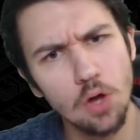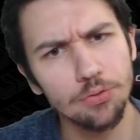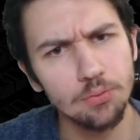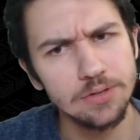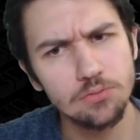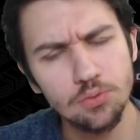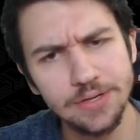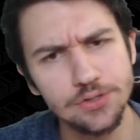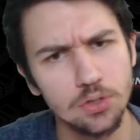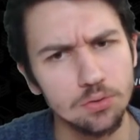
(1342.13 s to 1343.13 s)
No,
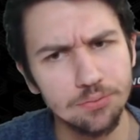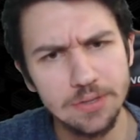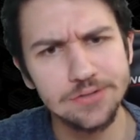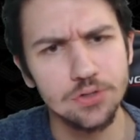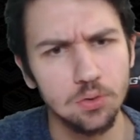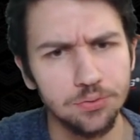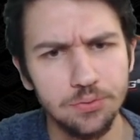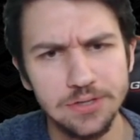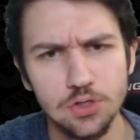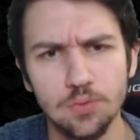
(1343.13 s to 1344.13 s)
3-2. 3-2.
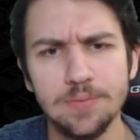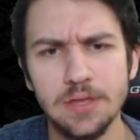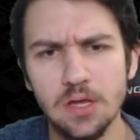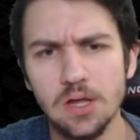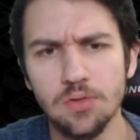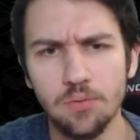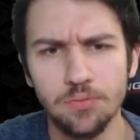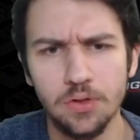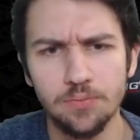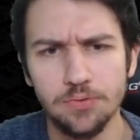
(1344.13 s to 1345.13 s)
3-2. We beat
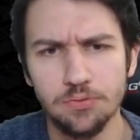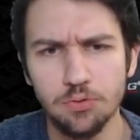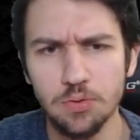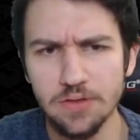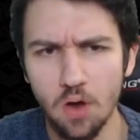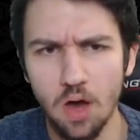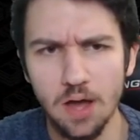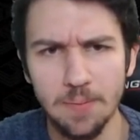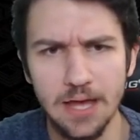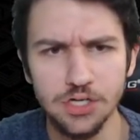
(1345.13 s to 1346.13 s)
the three of the
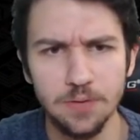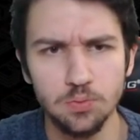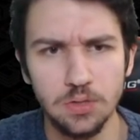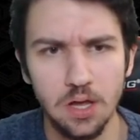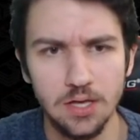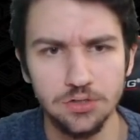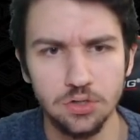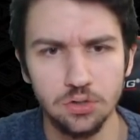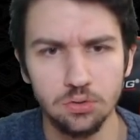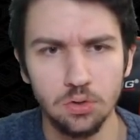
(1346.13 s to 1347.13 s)
hog matchups. We lost
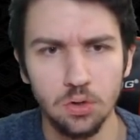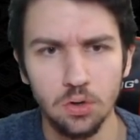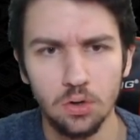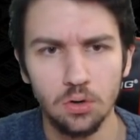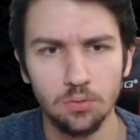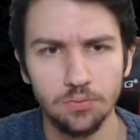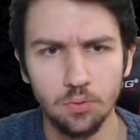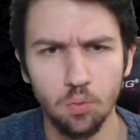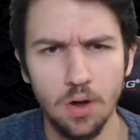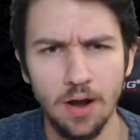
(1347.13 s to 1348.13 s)
to the
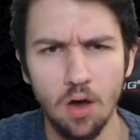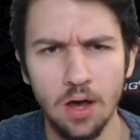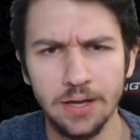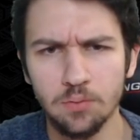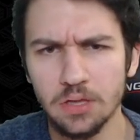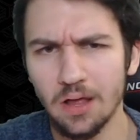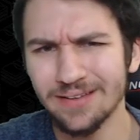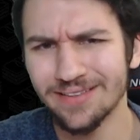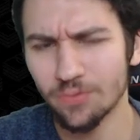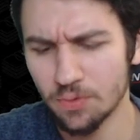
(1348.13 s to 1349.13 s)
one hog and we
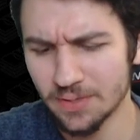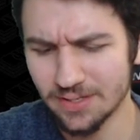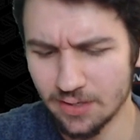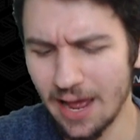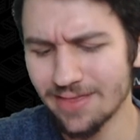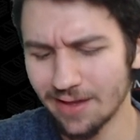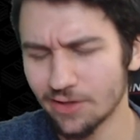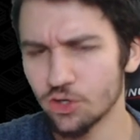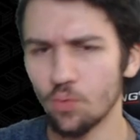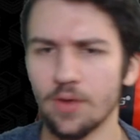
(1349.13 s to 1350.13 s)
lost the three musketeers. I think I
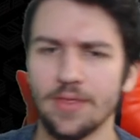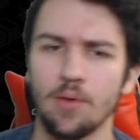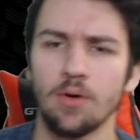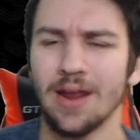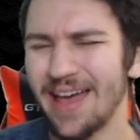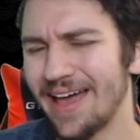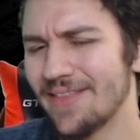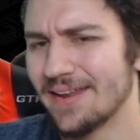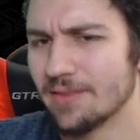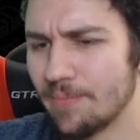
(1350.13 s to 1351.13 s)
should have won that one. I had
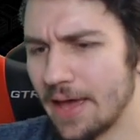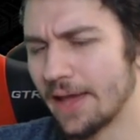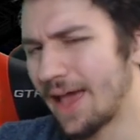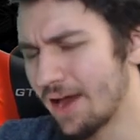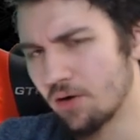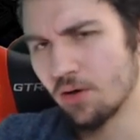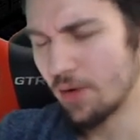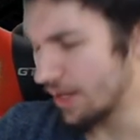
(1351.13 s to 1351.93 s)
that in the bag. I don't know.